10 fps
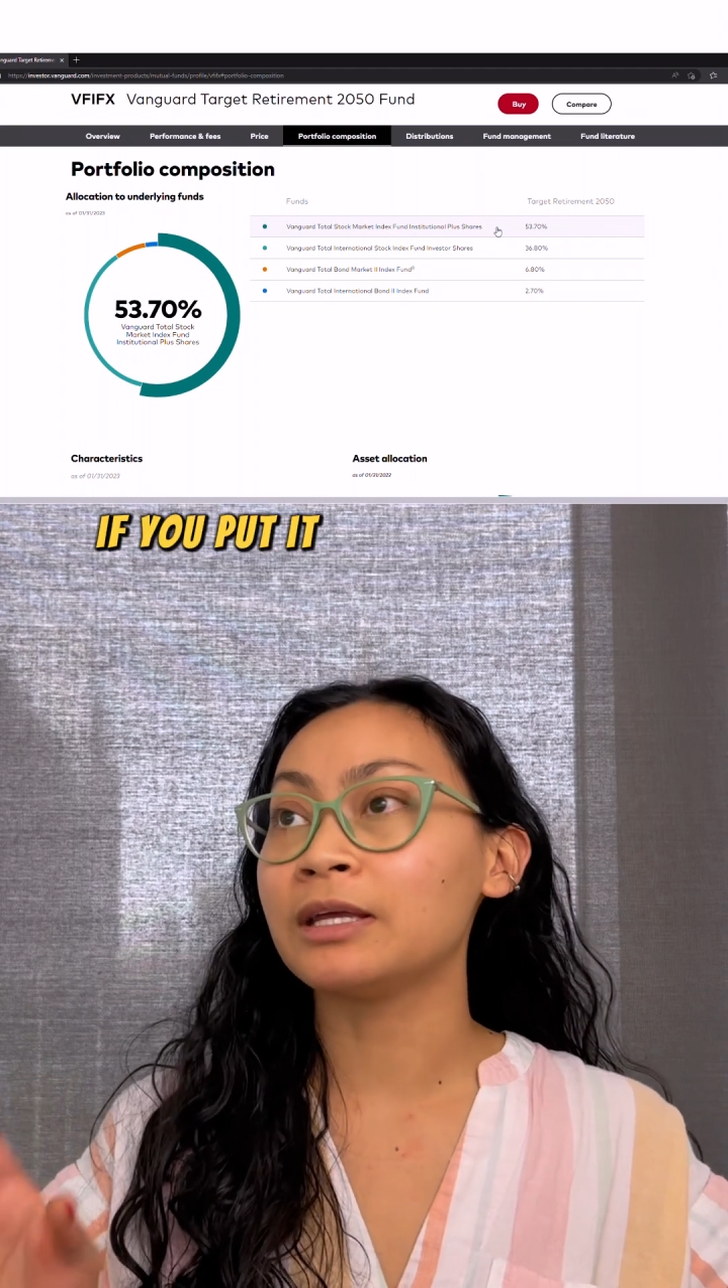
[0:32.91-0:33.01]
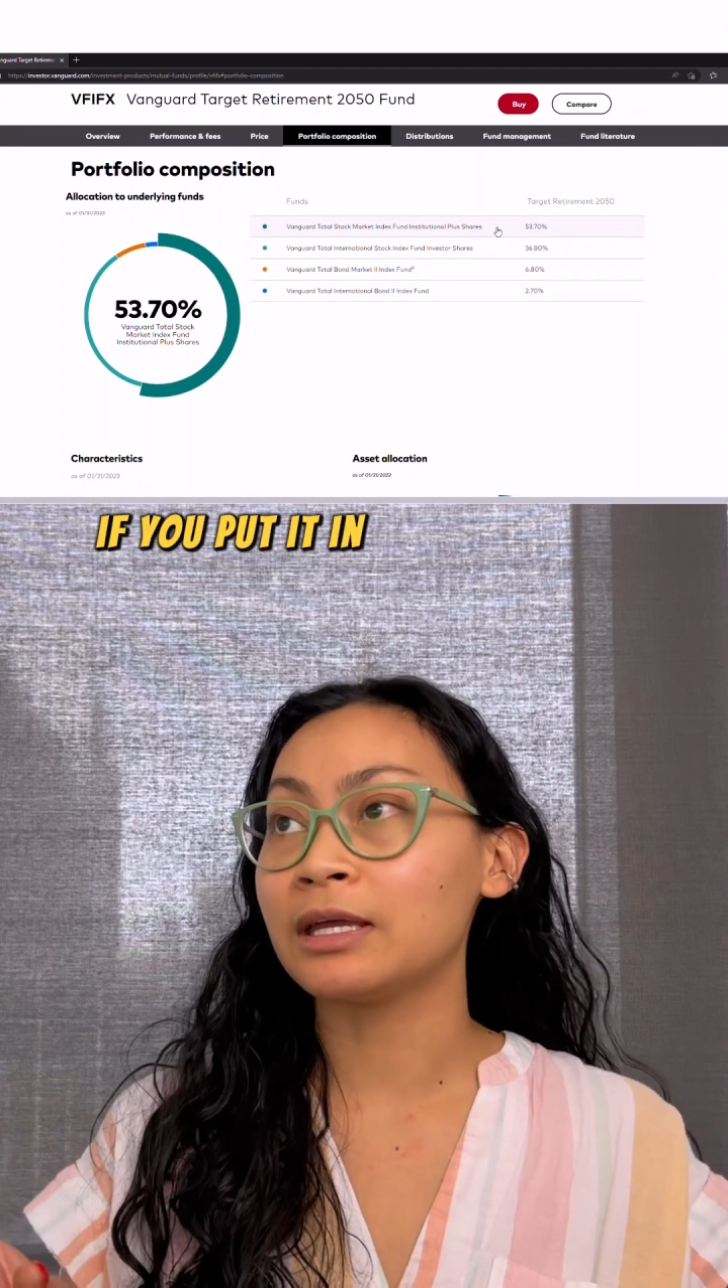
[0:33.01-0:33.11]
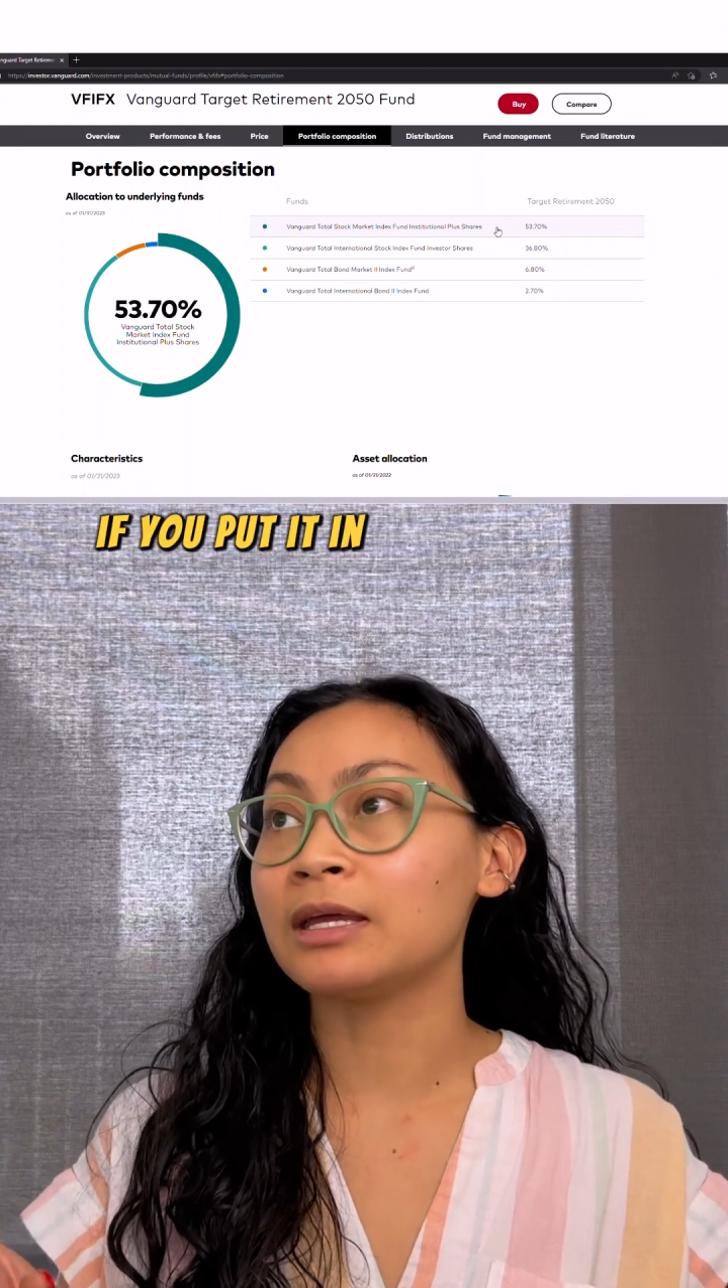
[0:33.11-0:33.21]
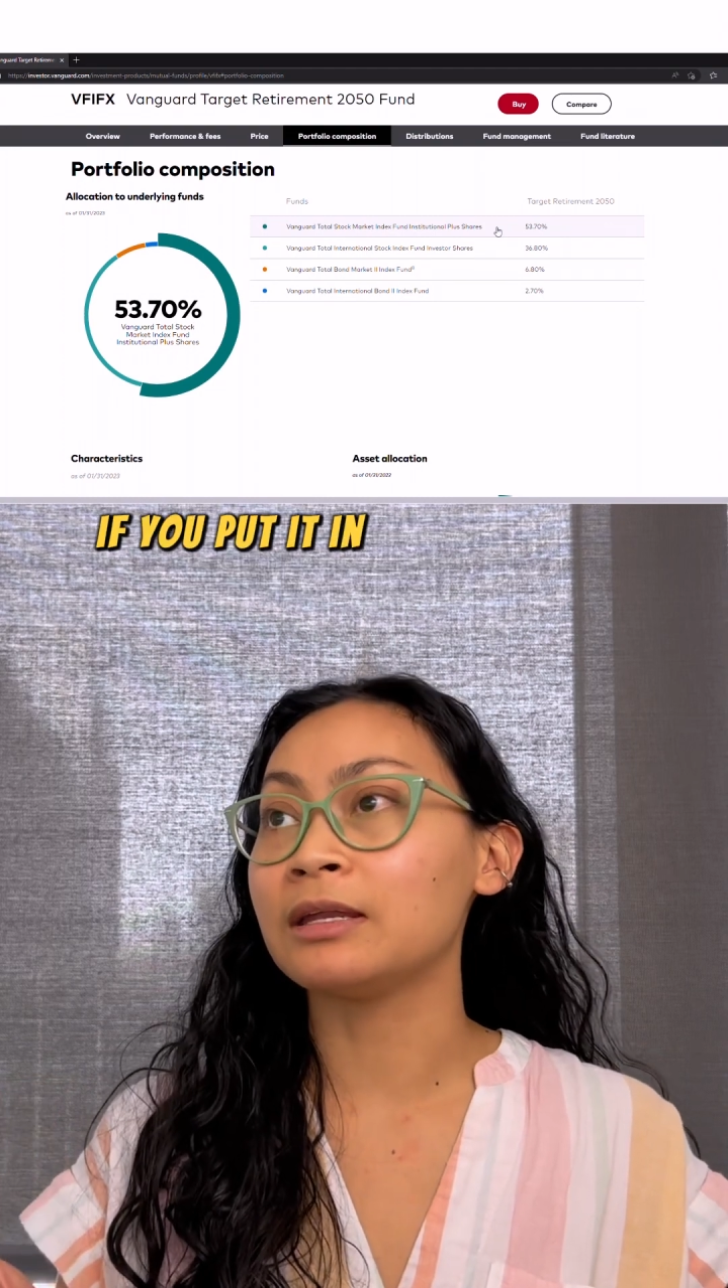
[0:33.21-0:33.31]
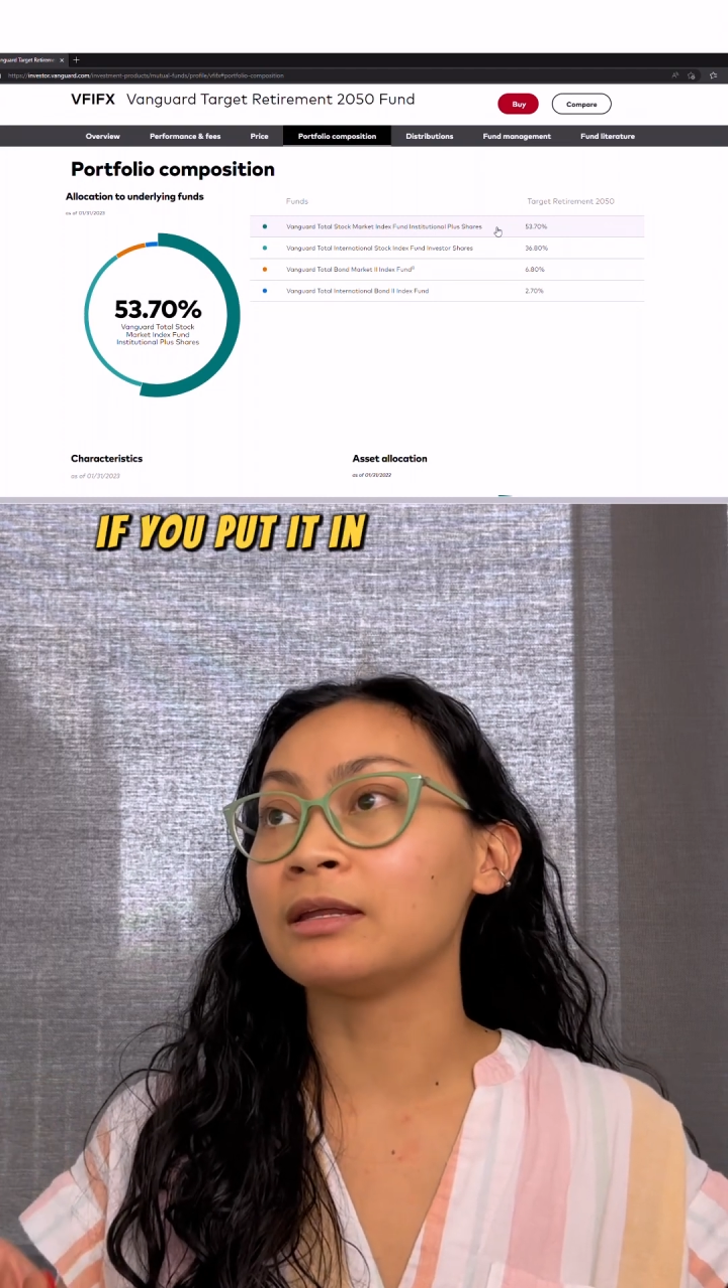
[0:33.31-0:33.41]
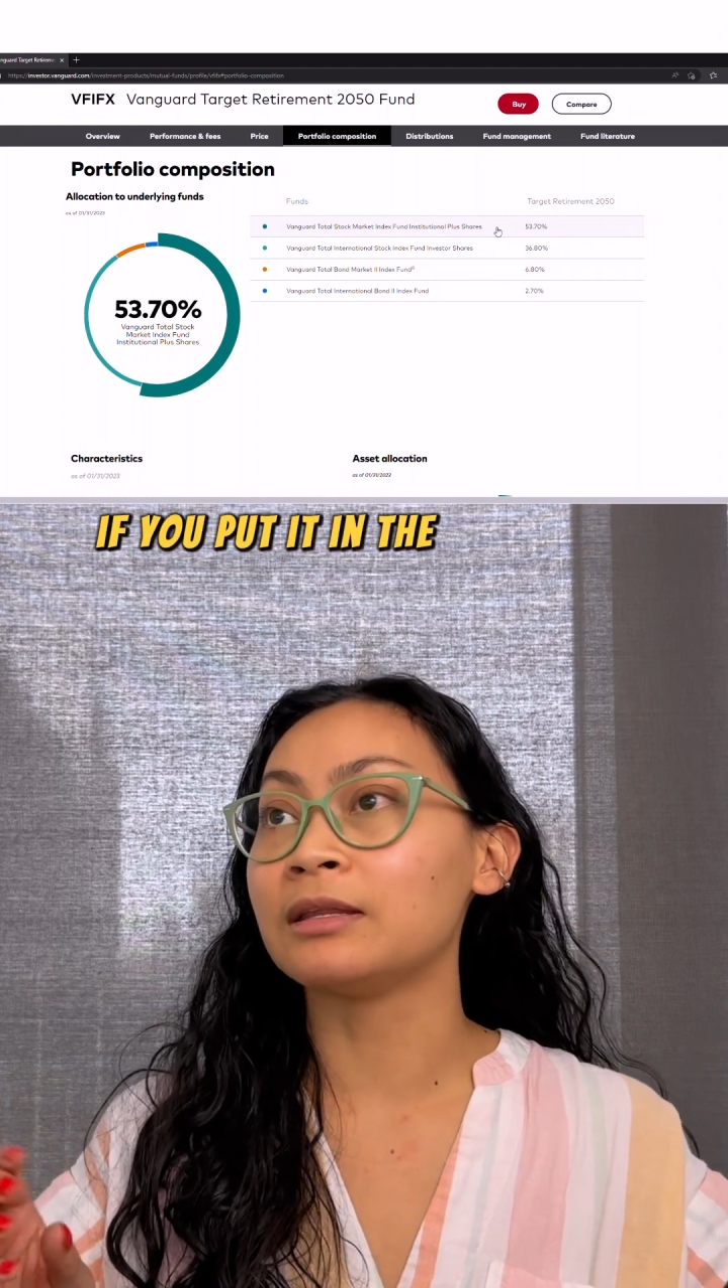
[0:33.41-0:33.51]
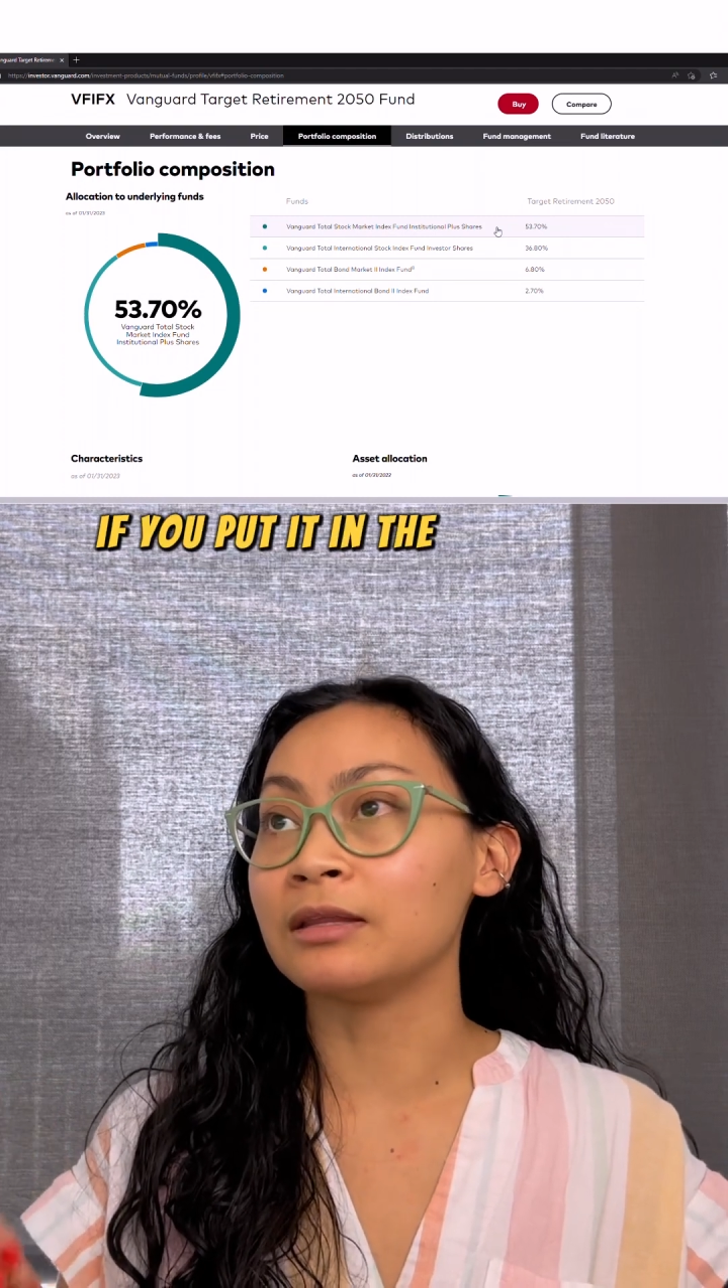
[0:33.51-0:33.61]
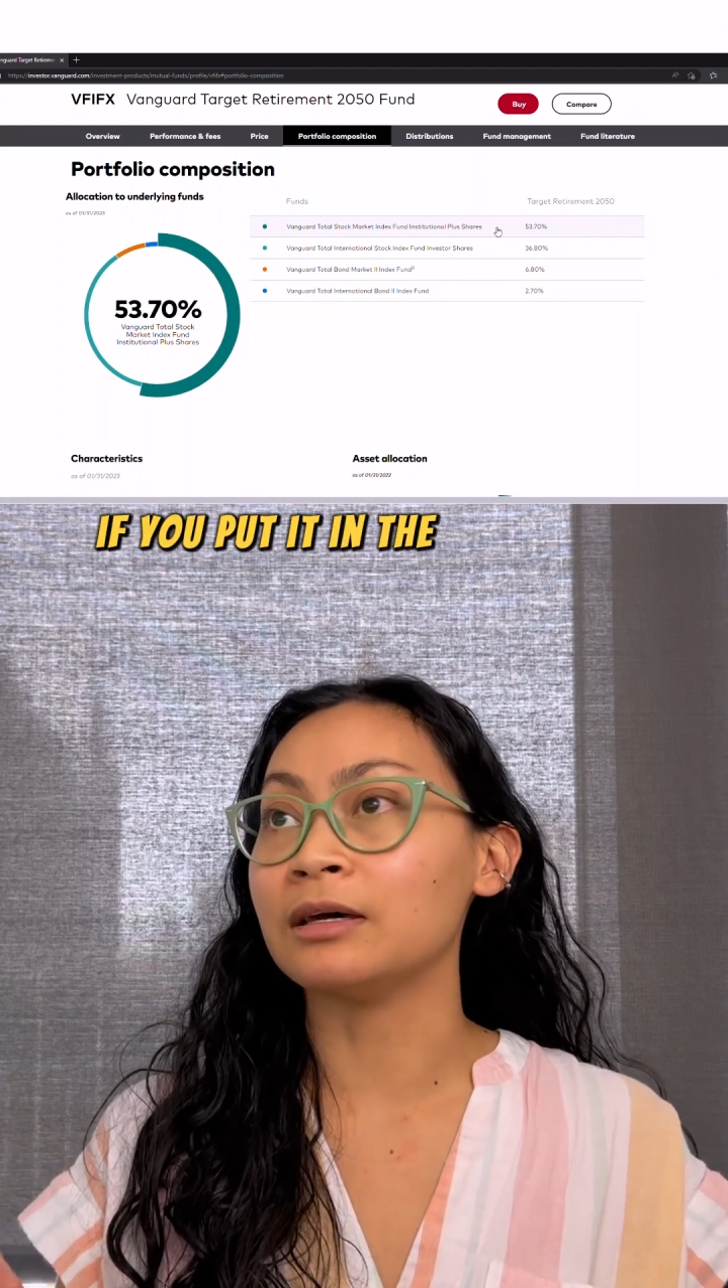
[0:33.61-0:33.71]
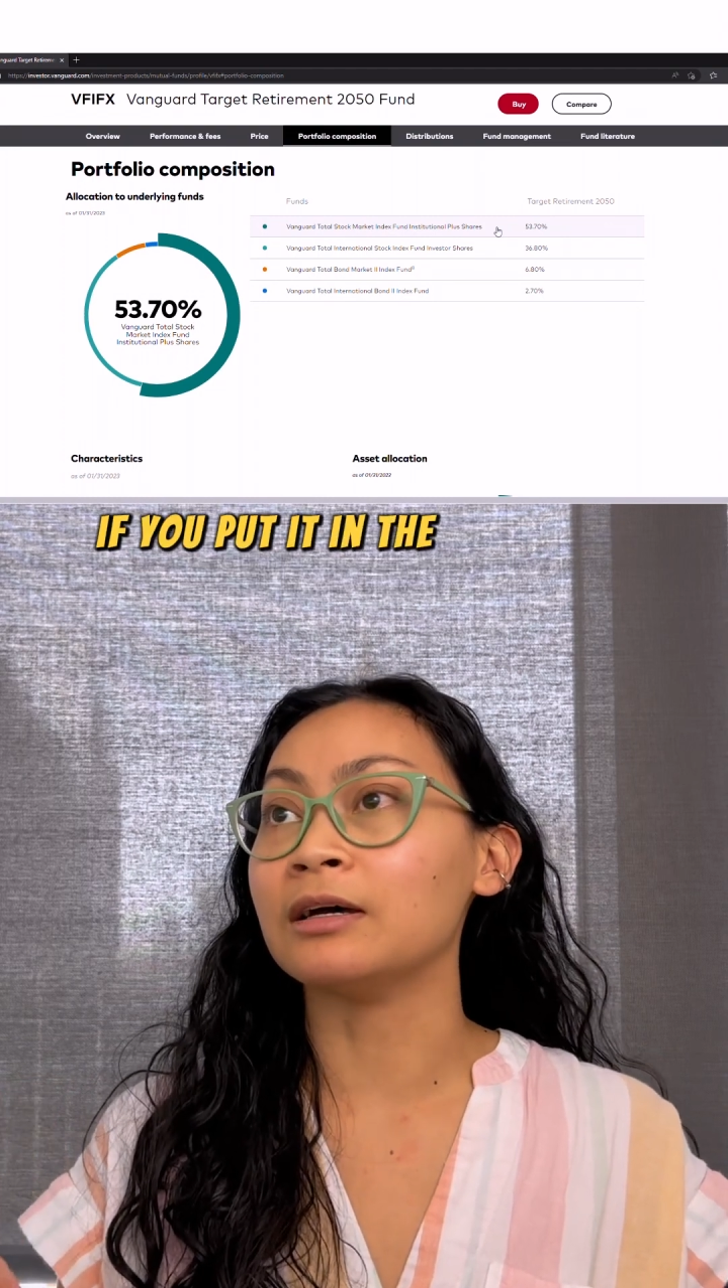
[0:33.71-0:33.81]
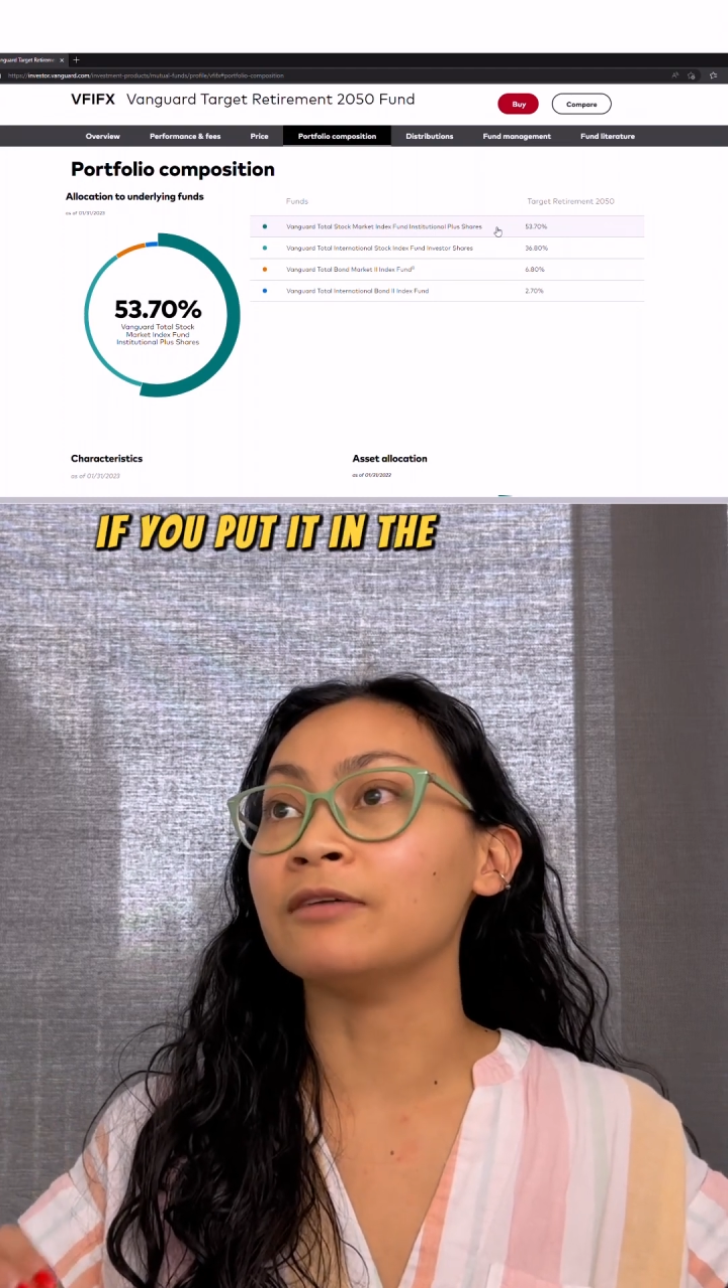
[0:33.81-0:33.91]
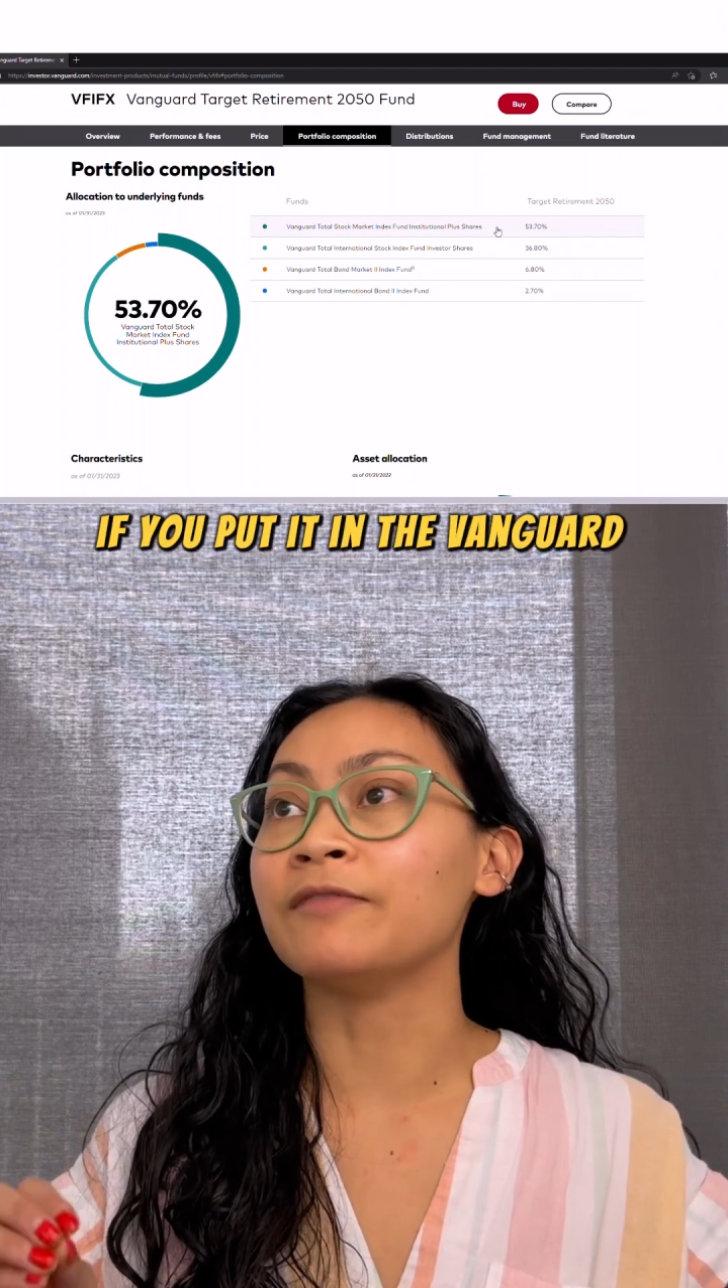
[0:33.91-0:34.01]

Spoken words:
in the